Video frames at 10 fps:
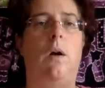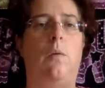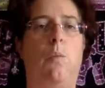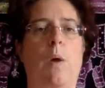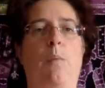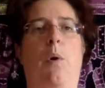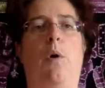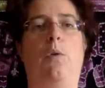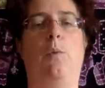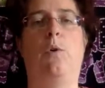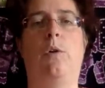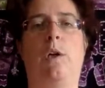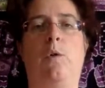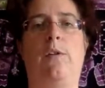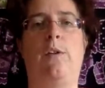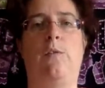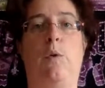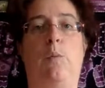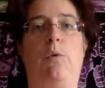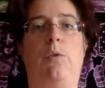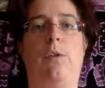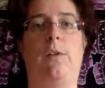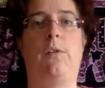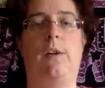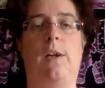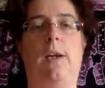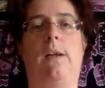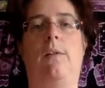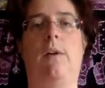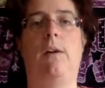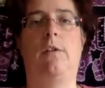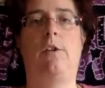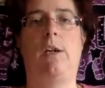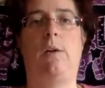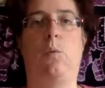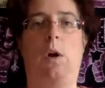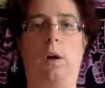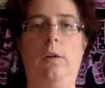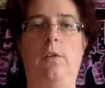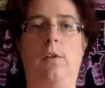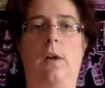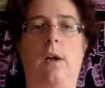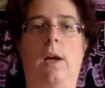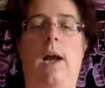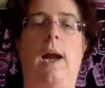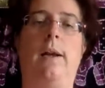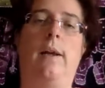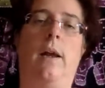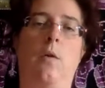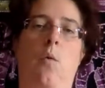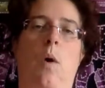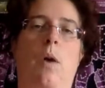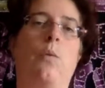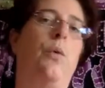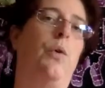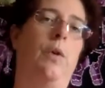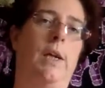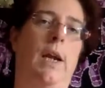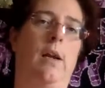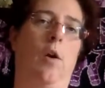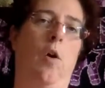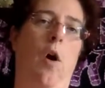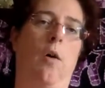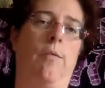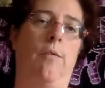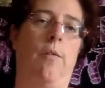one pot would only receive abuses and negative energy words, and the other one would only get love